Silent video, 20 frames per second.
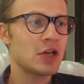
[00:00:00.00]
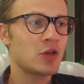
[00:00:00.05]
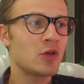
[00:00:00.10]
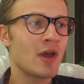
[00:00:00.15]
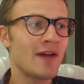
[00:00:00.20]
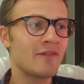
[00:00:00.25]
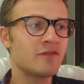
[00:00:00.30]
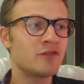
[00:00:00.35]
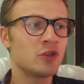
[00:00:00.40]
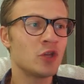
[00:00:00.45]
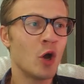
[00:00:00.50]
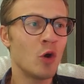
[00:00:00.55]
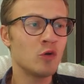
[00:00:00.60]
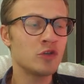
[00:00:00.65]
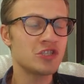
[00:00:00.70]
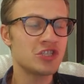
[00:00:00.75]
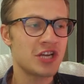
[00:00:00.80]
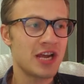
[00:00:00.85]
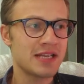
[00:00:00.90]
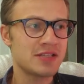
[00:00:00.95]
You have
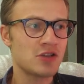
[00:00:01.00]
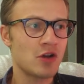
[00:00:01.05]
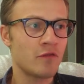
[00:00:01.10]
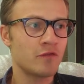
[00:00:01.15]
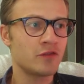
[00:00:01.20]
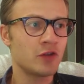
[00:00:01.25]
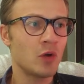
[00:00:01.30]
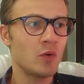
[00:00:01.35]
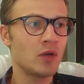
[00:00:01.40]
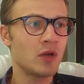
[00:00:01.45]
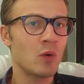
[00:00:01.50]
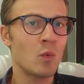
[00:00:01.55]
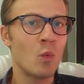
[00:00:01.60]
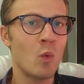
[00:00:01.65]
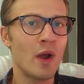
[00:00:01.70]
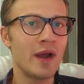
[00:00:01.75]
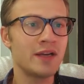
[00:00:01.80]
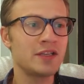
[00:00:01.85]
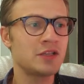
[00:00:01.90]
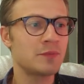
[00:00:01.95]
no chance of knowing
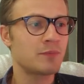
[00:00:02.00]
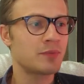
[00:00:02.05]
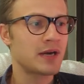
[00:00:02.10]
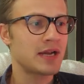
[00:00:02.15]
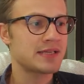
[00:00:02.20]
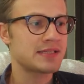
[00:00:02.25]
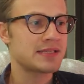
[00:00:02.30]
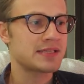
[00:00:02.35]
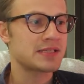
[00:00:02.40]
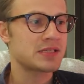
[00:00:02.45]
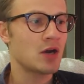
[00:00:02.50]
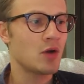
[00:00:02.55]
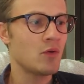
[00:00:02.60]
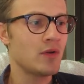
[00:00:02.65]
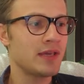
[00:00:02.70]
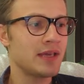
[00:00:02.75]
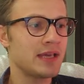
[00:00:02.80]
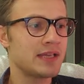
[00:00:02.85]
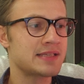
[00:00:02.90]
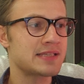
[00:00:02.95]
where the price is
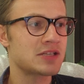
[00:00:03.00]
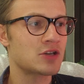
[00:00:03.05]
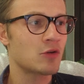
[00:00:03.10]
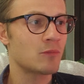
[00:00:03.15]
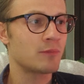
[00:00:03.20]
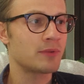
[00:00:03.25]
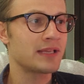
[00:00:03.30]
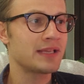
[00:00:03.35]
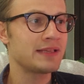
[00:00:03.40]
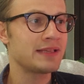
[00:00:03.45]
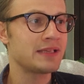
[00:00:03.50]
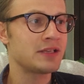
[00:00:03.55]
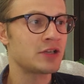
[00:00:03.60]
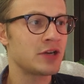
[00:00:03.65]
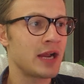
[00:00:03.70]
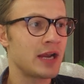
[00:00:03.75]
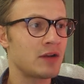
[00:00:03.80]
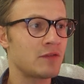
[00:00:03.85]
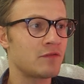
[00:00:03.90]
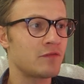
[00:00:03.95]
going. It's completely
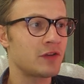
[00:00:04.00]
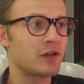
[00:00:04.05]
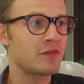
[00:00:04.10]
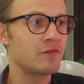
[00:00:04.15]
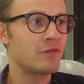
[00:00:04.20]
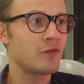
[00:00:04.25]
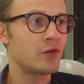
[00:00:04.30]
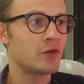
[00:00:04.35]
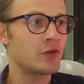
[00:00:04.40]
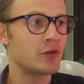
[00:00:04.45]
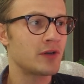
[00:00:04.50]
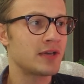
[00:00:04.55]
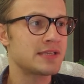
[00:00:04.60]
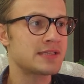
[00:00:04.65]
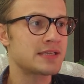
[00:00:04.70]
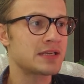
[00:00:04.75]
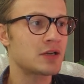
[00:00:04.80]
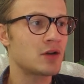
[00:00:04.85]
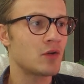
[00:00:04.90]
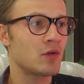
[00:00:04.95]
random thing for you.
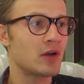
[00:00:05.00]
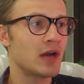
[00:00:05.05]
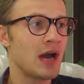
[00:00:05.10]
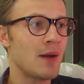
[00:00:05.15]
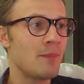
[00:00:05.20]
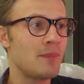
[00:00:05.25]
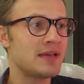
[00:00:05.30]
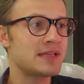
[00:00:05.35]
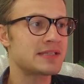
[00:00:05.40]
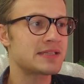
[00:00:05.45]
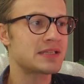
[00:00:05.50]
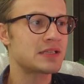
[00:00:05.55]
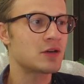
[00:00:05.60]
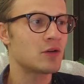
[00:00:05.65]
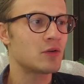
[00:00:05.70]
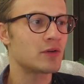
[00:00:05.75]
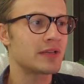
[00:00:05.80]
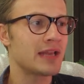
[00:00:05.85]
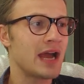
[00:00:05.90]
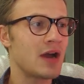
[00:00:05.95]
Is it going up? Is it
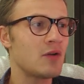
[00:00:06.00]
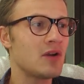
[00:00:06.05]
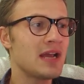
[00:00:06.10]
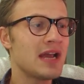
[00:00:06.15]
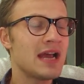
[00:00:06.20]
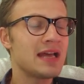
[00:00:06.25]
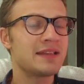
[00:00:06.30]
going down?